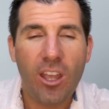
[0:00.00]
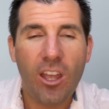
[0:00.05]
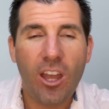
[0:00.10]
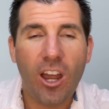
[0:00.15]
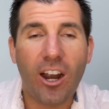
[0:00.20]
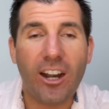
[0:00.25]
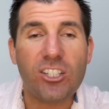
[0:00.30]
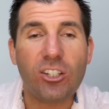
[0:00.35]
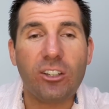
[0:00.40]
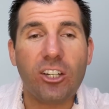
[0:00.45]

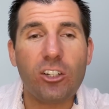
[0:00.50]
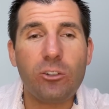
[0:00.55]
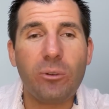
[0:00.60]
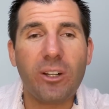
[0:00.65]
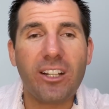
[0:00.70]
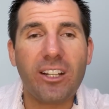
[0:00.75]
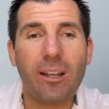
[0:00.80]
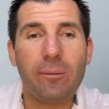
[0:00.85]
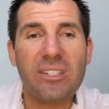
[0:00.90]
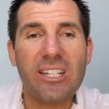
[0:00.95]
All right, so here's what
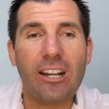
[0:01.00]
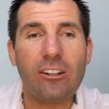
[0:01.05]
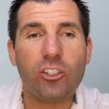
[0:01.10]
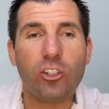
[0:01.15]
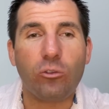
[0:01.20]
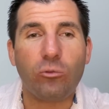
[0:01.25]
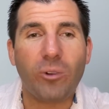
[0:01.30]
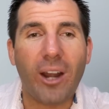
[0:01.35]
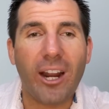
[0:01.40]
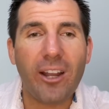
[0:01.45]
it comes down
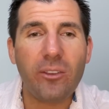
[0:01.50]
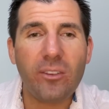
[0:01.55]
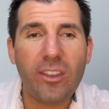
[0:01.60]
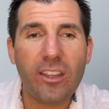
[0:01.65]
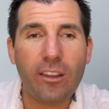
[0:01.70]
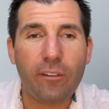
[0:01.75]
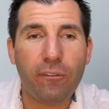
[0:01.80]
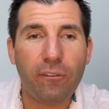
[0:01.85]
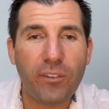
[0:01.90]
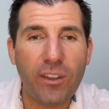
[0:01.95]
to. Rather
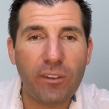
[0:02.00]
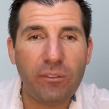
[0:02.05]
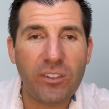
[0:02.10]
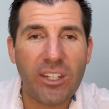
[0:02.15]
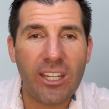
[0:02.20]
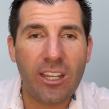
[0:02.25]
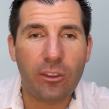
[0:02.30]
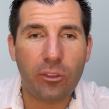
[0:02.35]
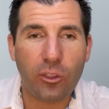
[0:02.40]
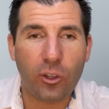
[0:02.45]
than the
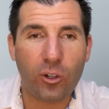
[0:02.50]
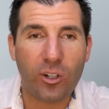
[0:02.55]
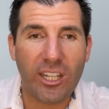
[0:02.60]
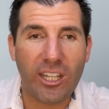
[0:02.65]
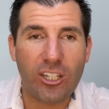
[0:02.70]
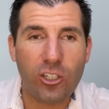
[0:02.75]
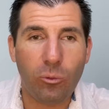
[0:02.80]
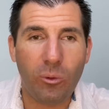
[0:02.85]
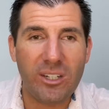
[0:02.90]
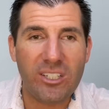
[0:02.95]
50, 30,
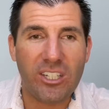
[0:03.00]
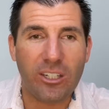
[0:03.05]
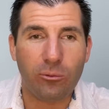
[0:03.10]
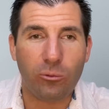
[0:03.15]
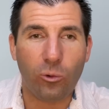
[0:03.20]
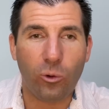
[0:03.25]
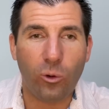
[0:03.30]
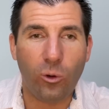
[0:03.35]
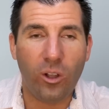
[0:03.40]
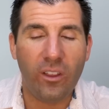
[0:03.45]
20
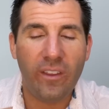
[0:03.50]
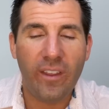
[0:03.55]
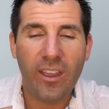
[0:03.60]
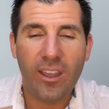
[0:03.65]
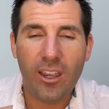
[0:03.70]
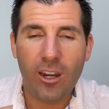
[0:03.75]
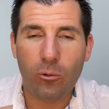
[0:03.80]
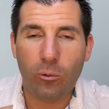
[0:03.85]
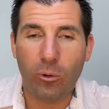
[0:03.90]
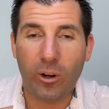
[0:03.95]
rule,
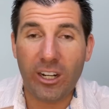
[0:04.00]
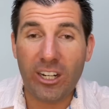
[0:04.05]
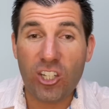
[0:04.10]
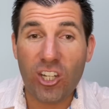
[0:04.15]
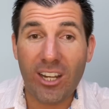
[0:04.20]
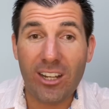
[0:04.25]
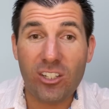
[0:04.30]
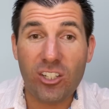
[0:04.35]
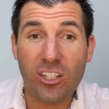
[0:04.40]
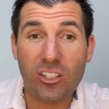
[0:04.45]
we're going to
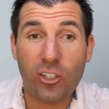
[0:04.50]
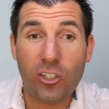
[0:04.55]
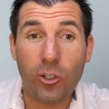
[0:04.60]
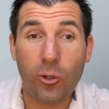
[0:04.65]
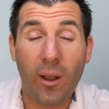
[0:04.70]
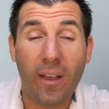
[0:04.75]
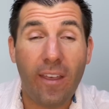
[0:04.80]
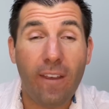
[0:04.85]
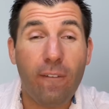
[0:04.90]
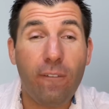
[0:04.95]
change it
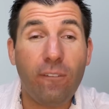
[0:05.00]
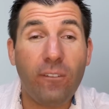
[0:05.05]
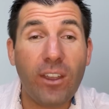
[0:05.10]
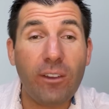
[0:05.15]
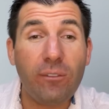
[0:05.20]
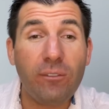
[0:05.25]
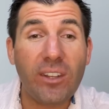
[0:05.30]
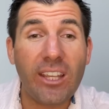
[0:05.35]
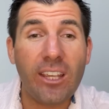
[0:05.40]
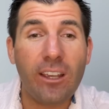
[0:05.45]
to
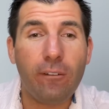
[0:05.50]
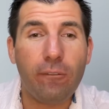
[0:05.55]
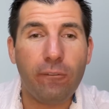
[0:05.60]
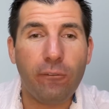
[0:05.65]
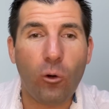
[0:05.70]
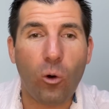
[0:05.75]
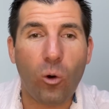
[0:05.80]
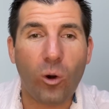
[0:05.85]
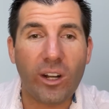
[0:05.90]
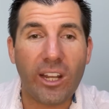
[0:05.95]
50,
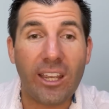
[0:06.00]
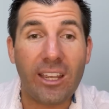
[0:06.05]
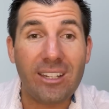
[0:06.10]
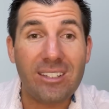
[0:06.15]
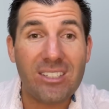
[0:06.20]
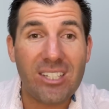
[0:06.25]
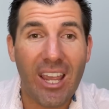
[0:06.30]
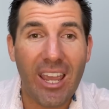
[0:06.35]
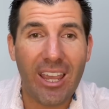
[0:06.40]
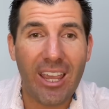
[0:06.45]
40,
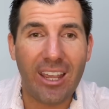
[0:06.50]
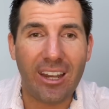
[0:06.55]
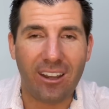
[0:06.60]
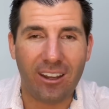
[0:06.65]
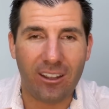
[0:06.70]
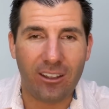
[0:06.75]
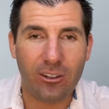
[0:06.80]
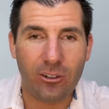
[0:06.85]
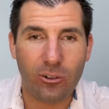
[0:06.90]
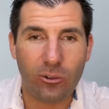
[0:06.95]

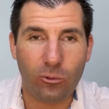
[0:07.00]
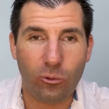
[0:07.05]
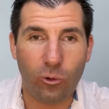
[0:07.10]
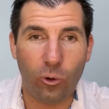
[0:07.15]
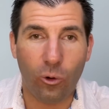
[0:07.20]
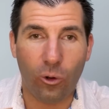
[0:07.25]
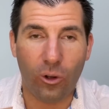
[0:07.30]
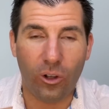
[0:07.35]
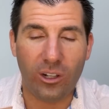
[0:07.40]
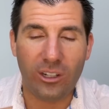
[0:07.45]
10
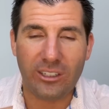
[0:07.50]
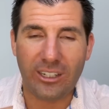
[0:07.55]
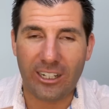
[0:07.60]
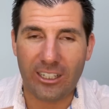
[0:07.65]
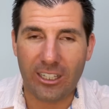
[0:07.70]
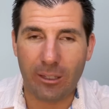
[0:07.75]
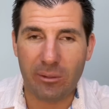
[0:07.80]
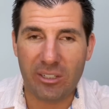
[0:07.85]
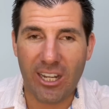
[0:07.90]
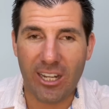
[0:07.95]
rule. Now,
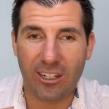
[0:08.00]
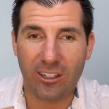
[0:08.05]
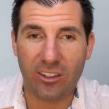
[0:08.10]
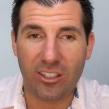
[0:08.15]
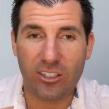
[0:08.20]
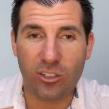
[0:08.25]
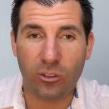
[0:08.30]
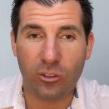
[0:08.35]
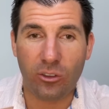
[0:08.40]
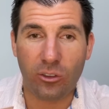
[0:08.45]
let me talk you
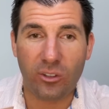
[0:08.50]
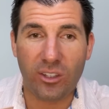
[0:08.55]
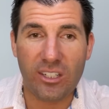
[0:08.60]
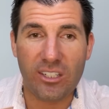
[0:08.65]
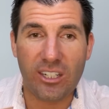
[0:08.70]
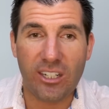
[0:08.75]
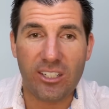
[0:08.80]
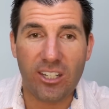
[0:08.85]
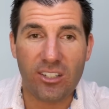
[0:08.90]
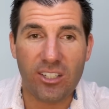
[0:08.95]
through the
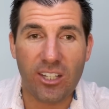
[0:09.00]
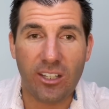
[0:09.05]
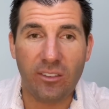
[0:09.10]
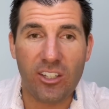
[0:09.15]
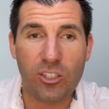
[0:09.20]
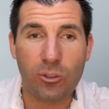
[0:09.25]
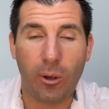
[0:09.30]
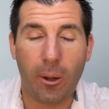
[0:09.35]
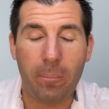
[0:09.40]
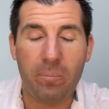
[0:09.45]
details on
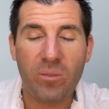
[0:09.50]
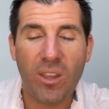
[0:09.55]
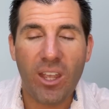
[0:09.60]
this one.